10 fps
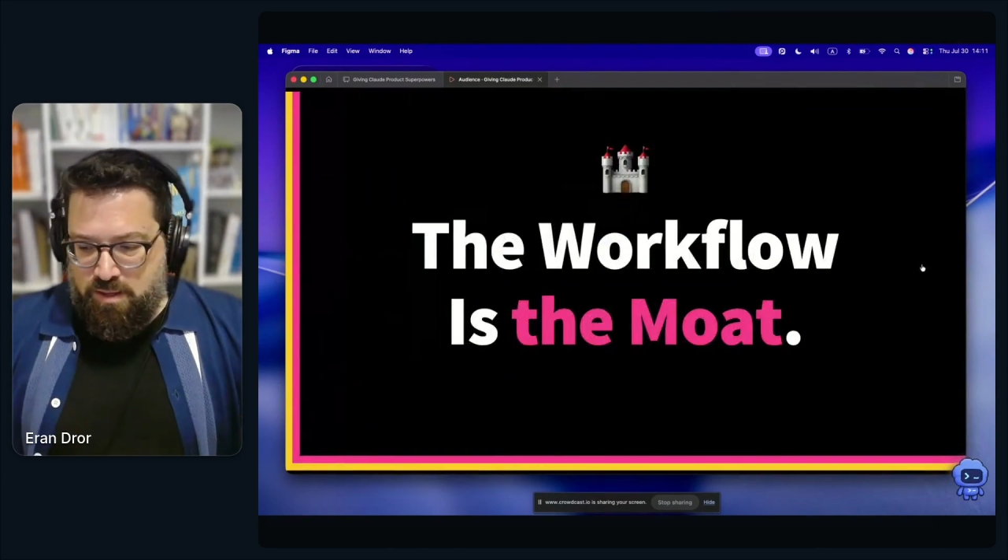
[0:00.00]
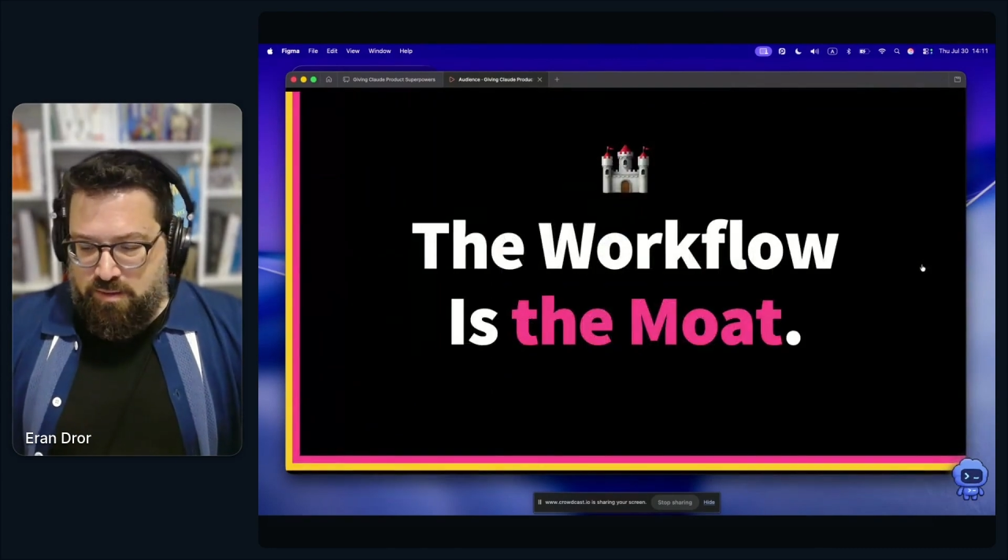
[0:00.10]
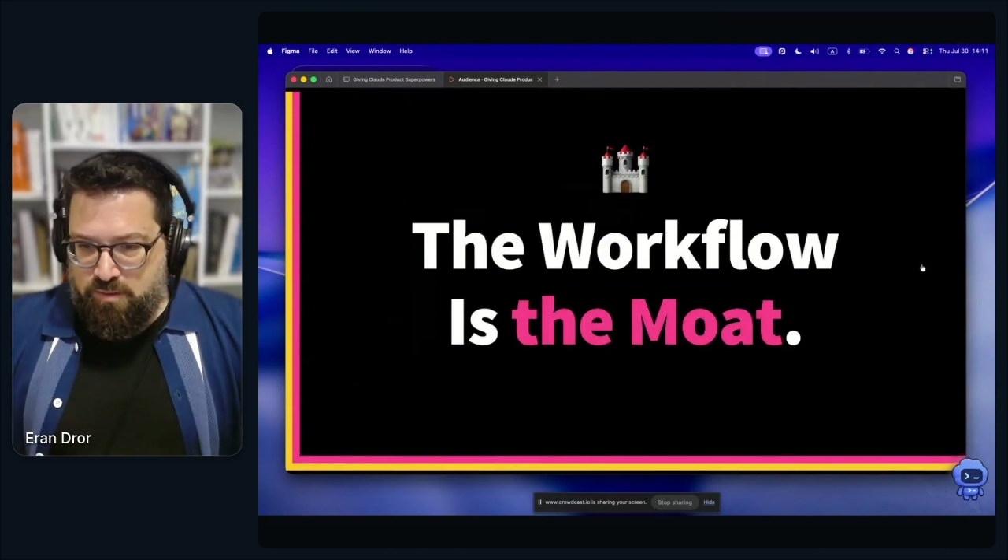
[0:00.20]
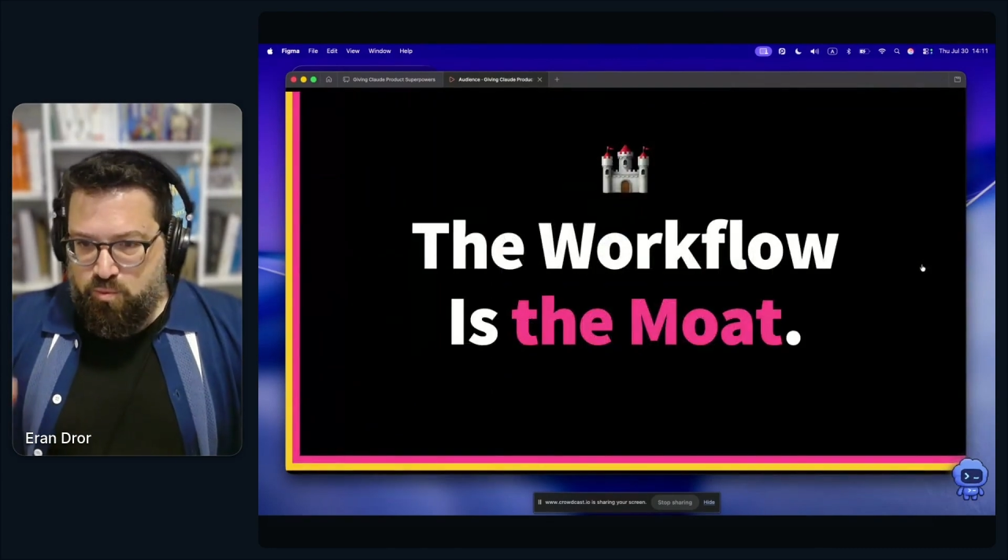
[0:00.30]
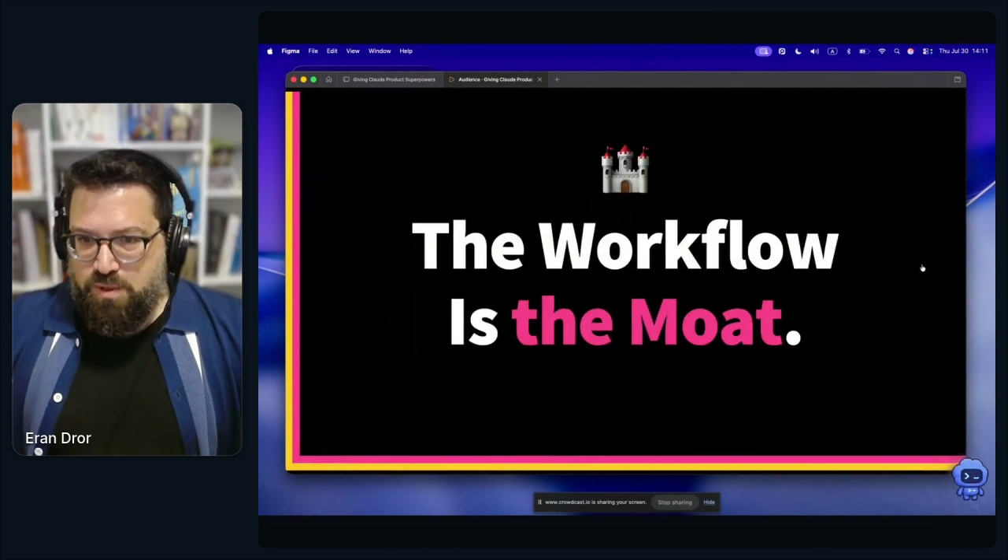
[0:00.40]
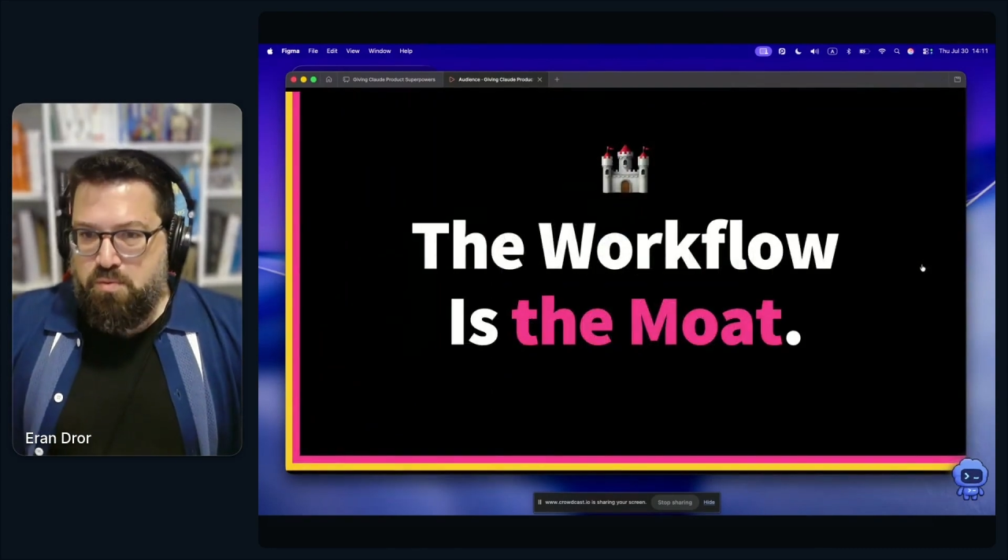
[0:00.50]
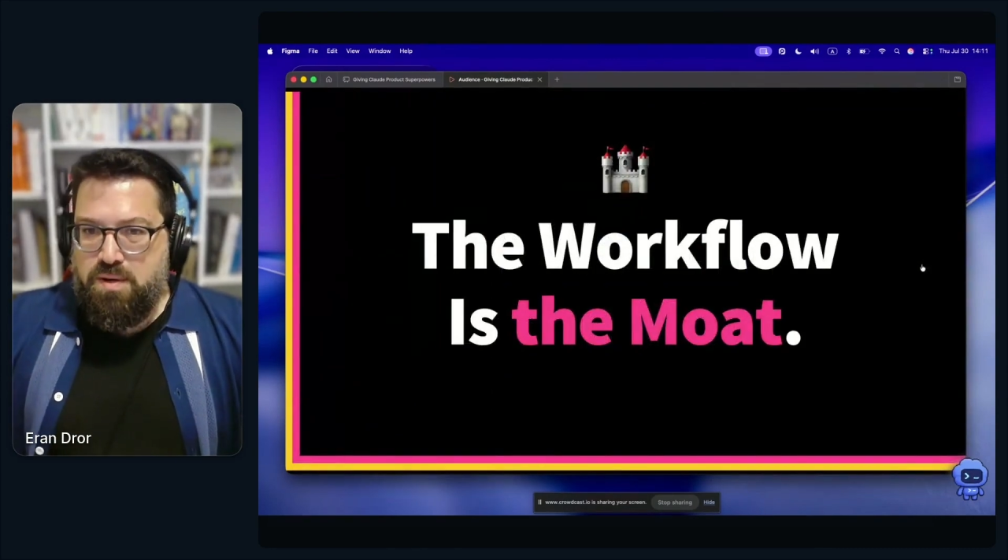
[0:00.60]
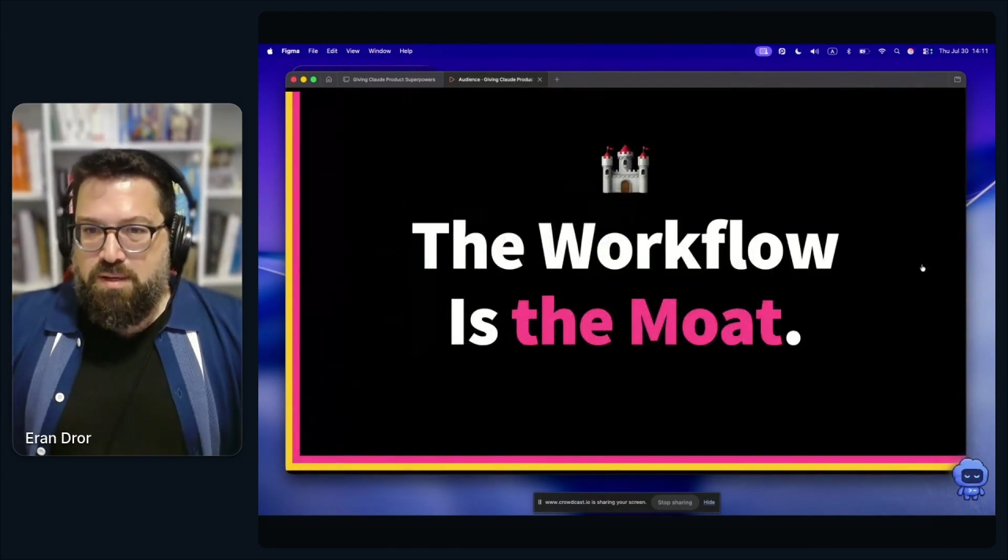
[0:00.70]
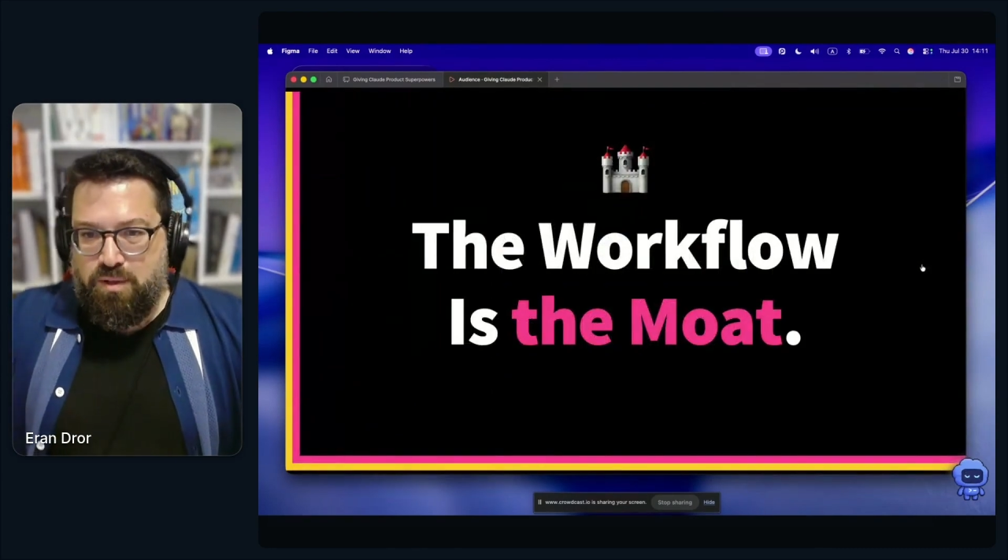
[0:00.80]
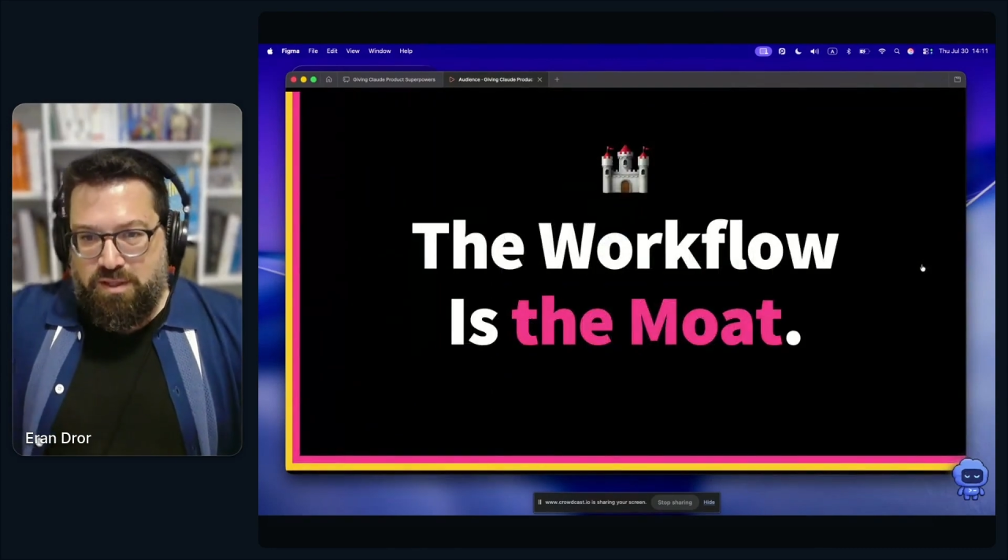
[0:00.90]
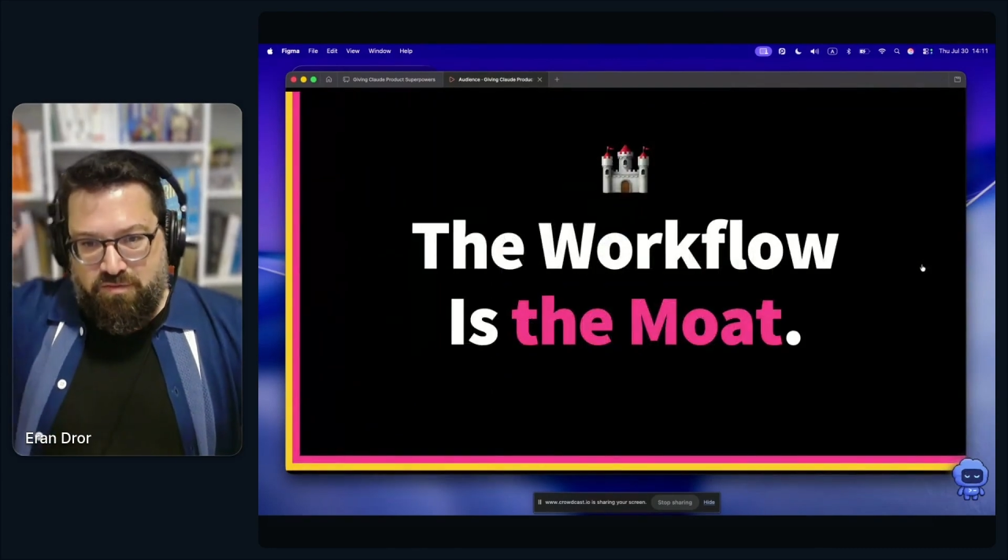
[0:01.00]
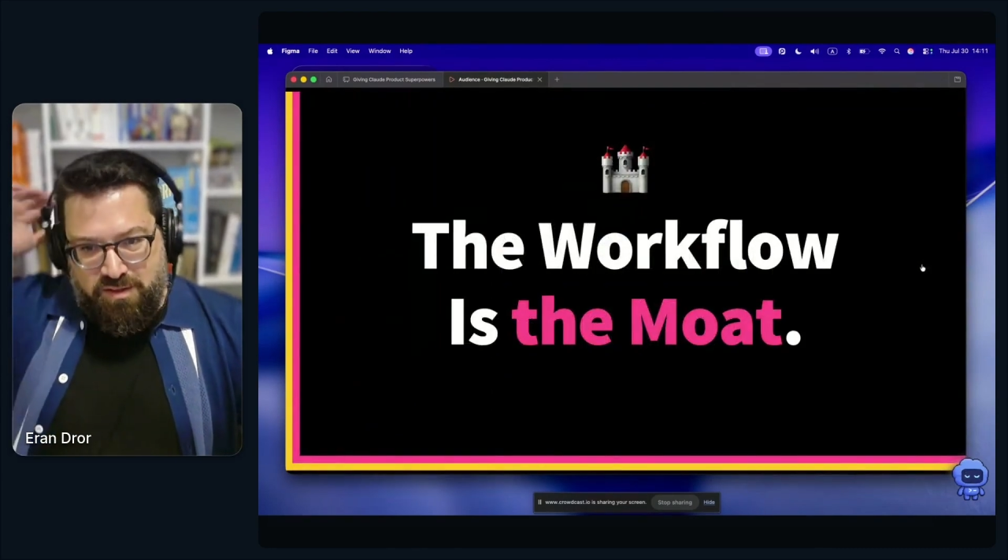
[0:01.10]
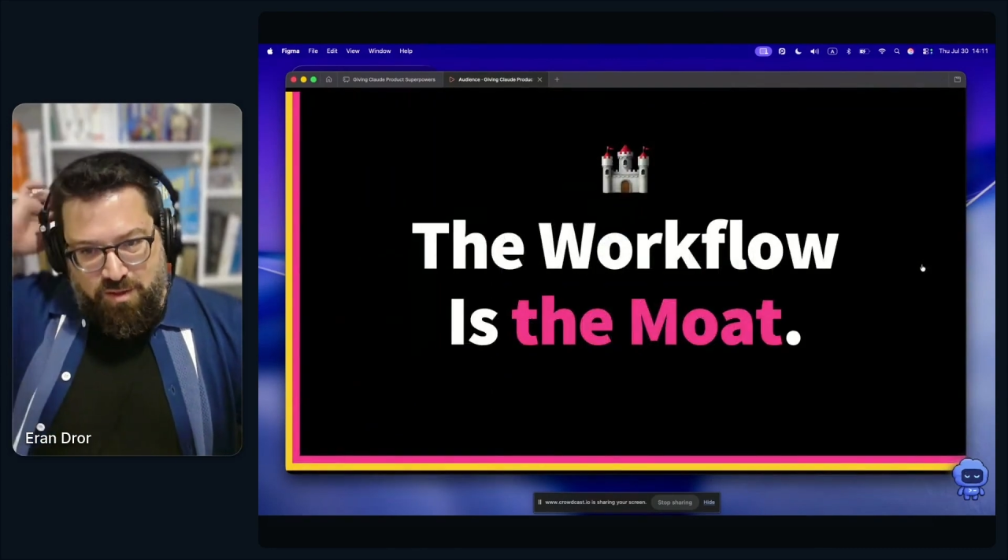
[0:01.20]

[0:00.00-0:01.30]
Because we really believe that